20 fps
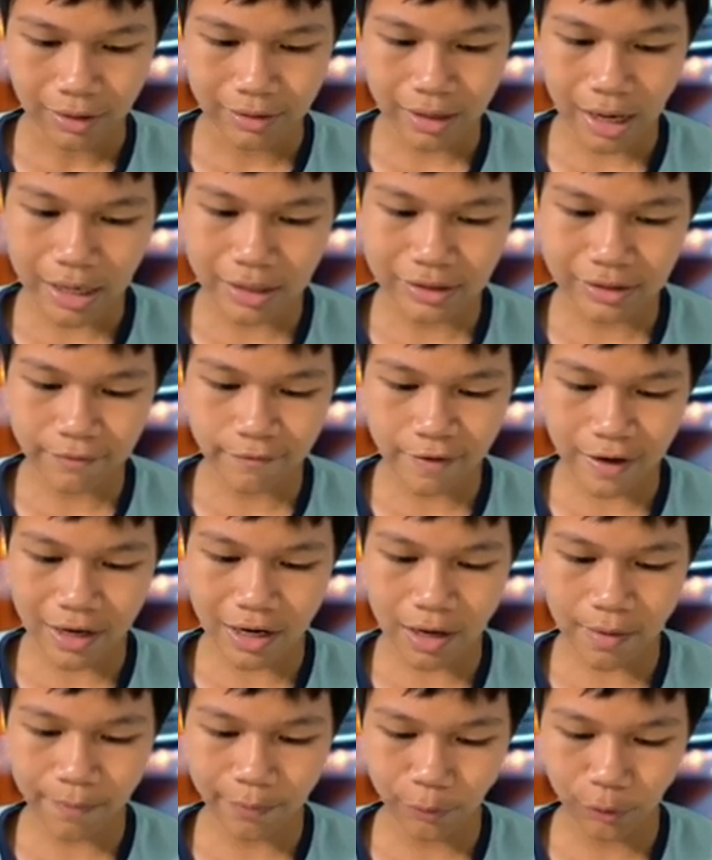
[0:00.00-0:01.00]
Knight
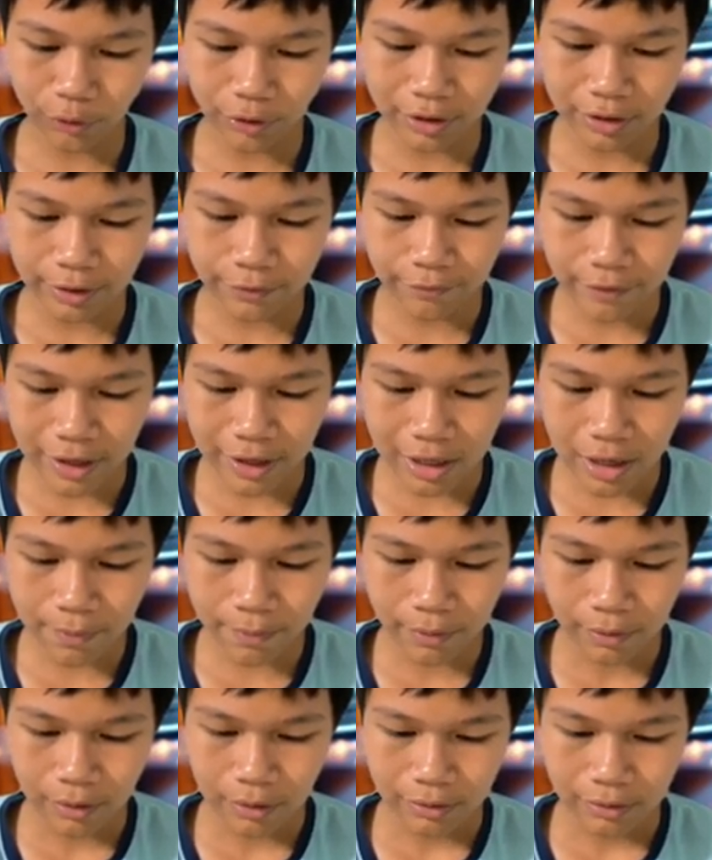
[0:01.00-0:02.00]
develop, queen develop,
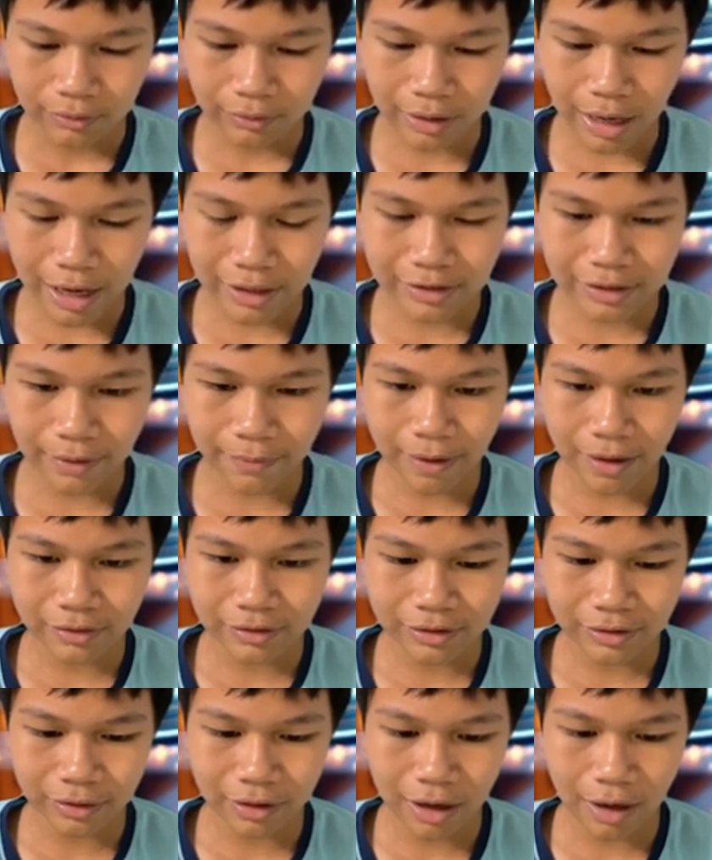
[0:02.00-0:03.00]
knight
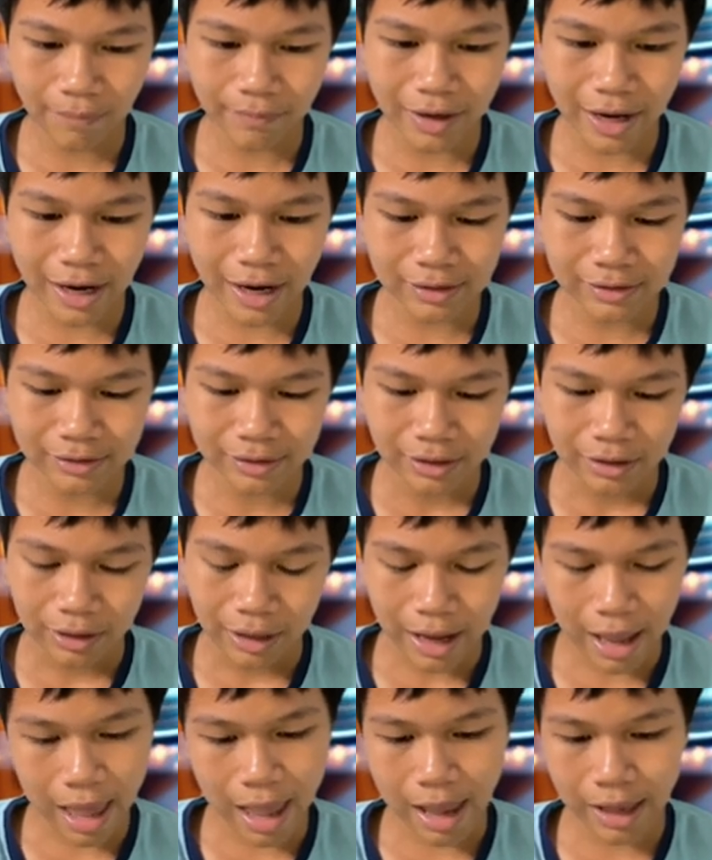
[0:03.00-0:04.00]
about to come next,
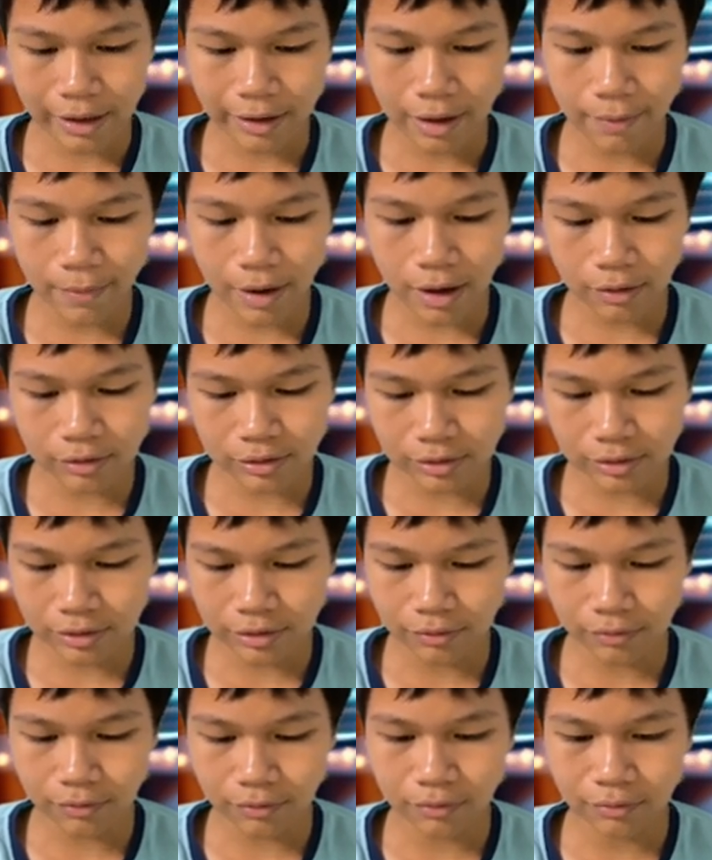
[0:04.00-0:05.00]
and
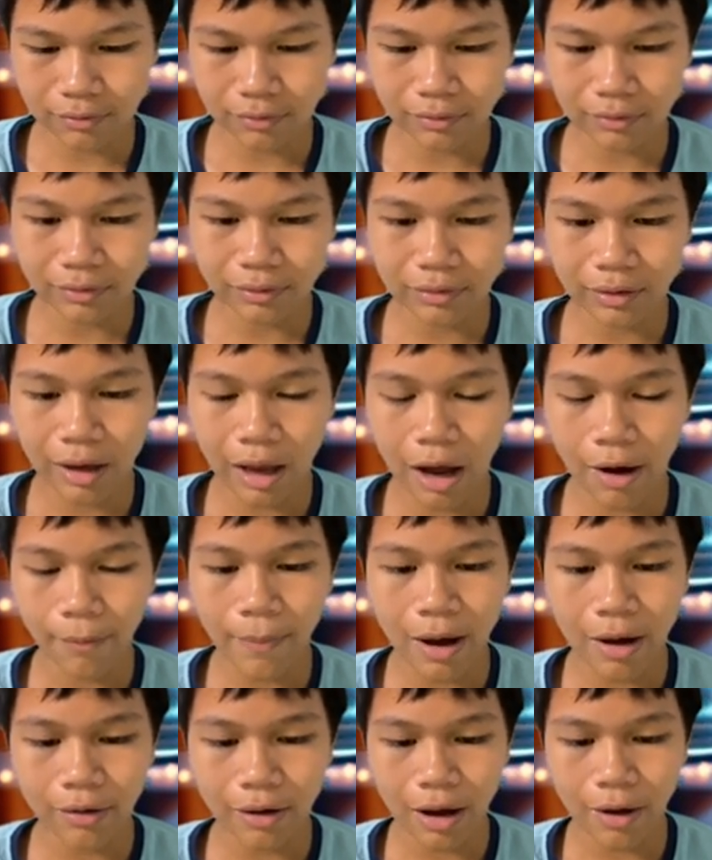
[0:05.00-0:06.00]

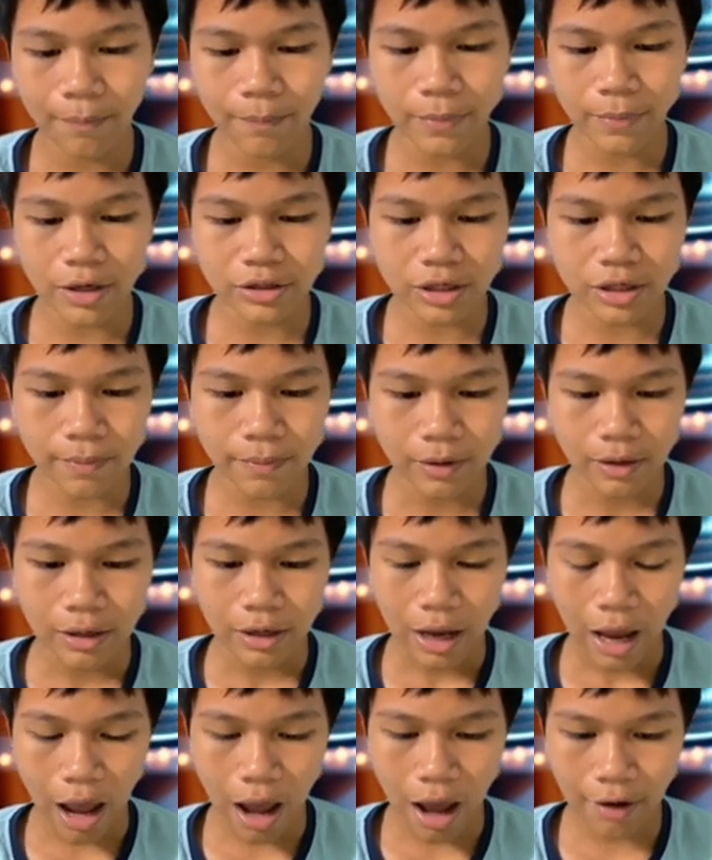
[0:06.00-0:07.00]
about our bishop.
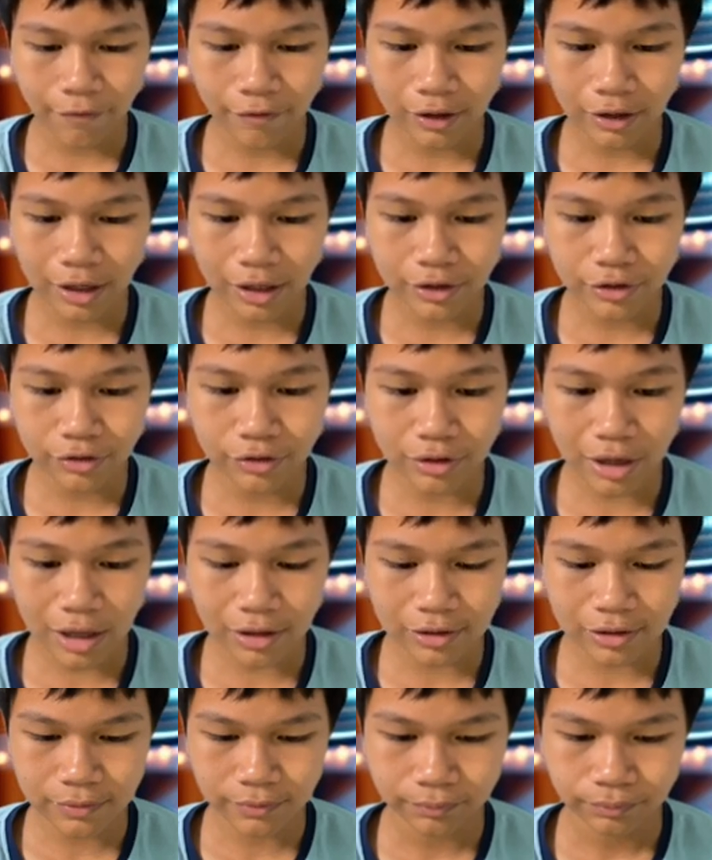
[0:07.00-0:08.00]
After they do
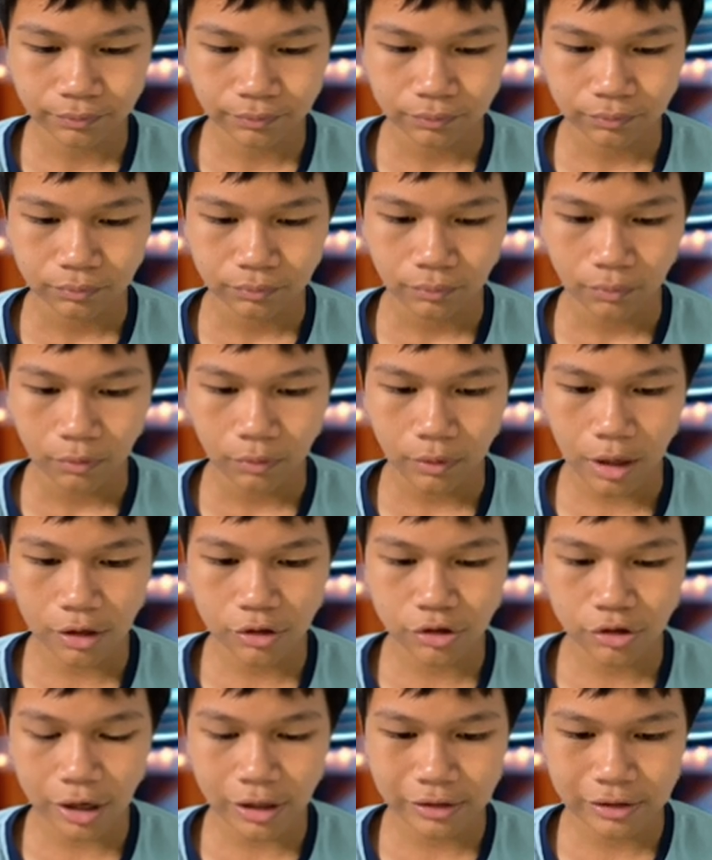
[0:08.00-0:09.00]
that, they
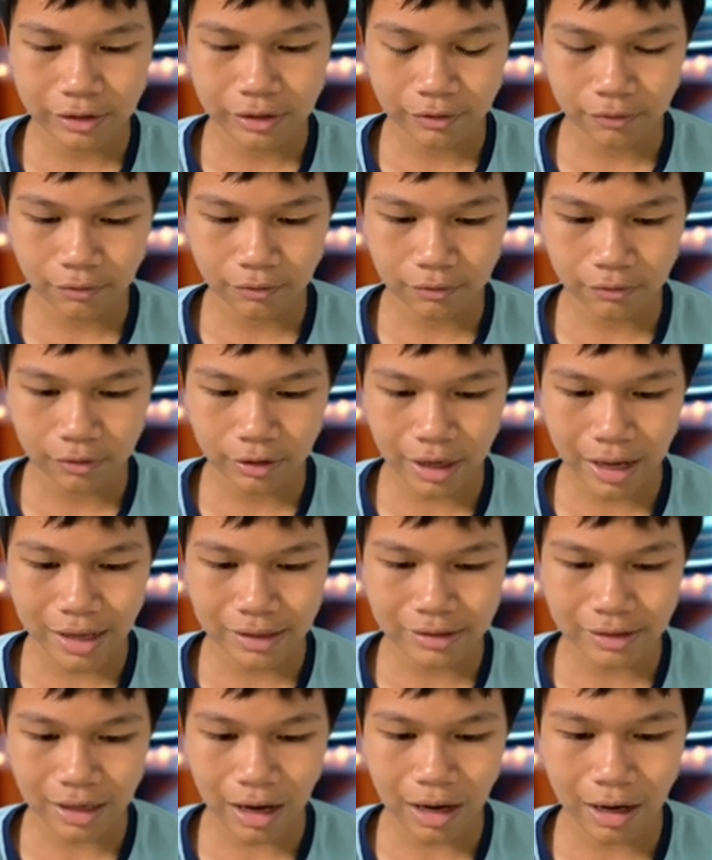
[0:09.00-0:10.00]
try to
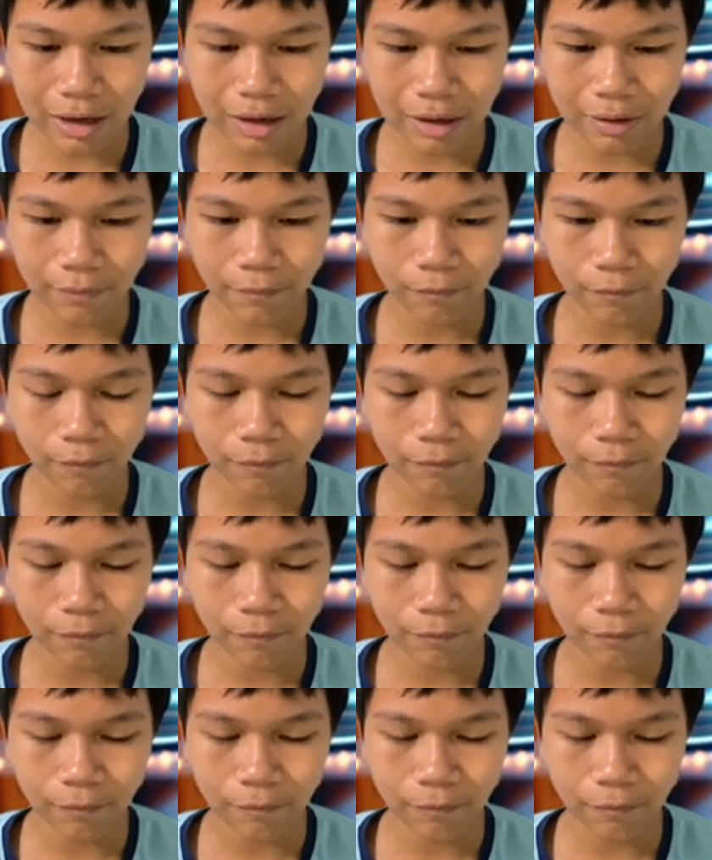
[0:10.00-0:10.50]
create a